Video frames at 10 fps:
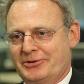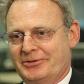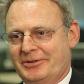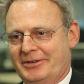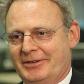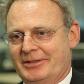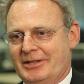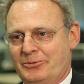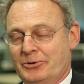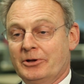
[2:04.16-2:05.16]
other,
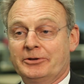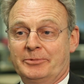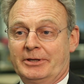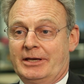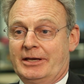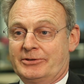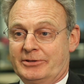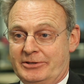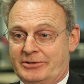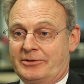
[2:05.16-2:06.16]
they will ultimately
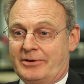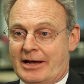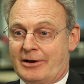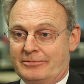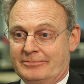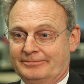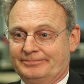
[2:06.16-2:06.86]
cancel each other out.